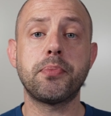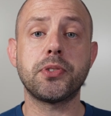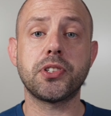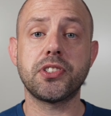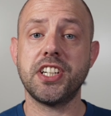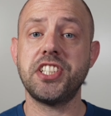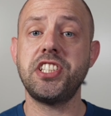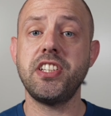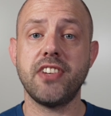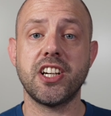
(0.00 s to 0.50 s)

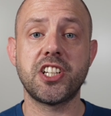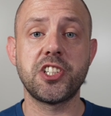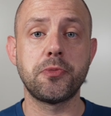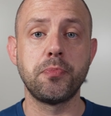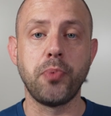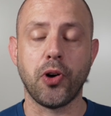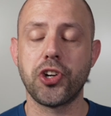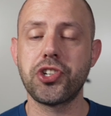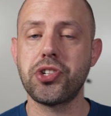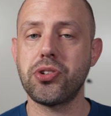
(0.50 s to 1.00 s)
progressive
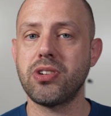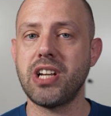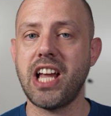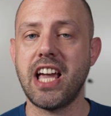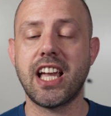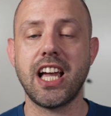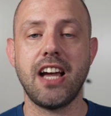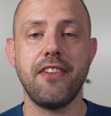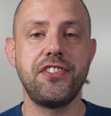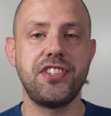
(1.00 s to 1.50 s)
exposure
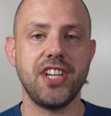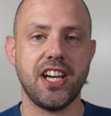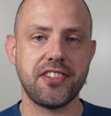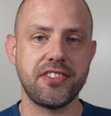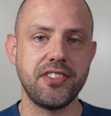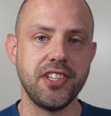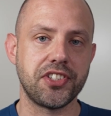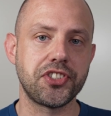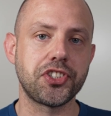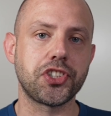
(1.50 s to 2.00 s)
like I've
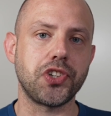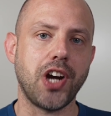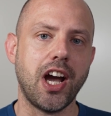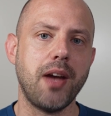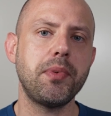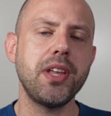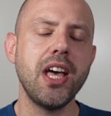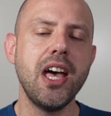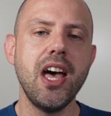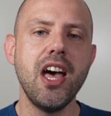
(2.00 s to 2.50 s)
just
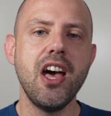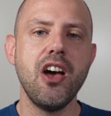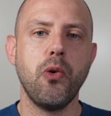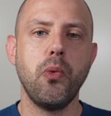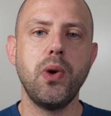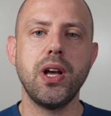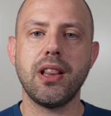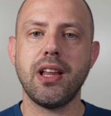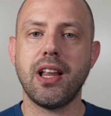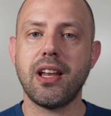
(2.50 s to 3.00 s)
described
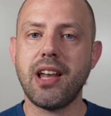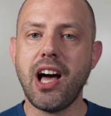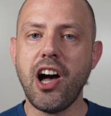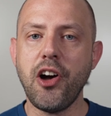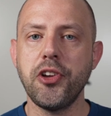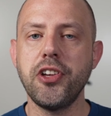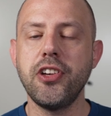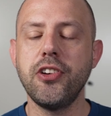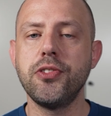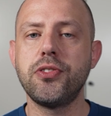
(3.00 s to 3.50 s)
will
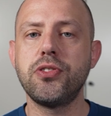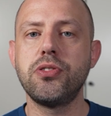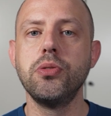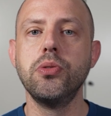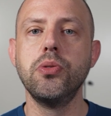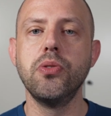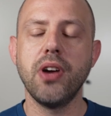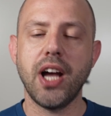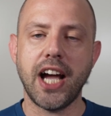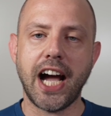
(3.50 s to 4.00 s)
allow you
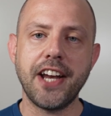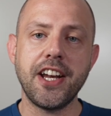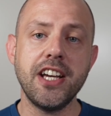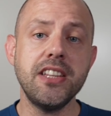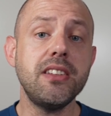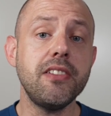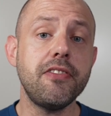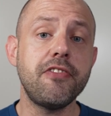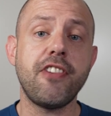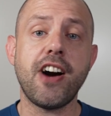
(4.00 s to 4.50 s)
to
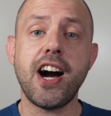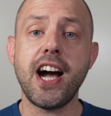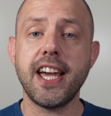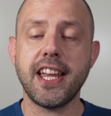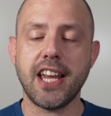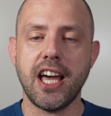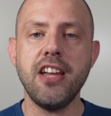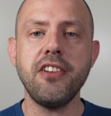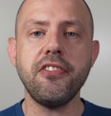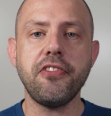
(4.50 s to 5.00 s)

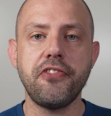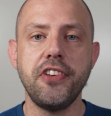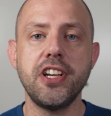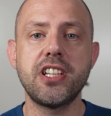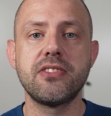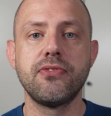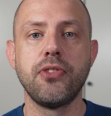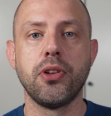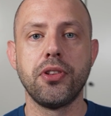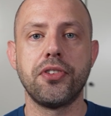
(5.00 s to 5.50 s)
identify and
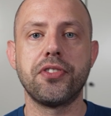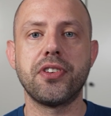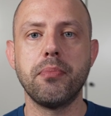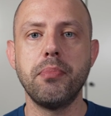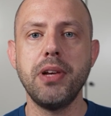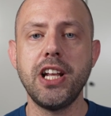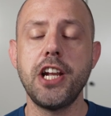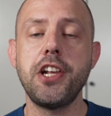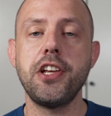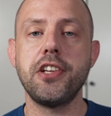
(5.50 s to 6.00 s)
fix
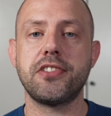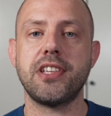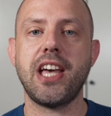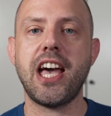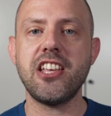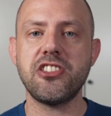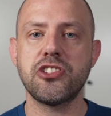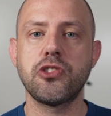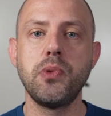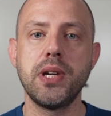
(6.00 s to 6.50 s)
vulnerabilities
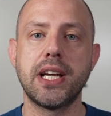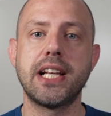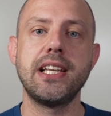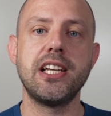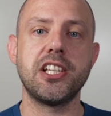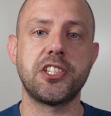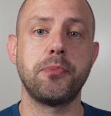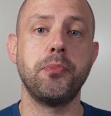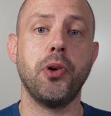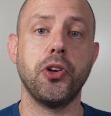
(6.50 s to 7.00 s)
as
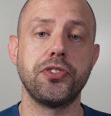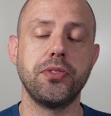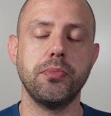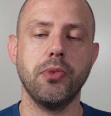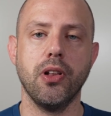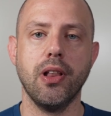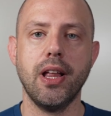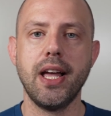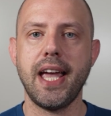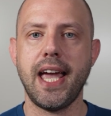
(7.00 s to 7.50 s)
quickly as
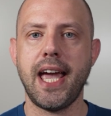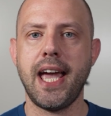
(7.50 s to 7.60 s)
possible,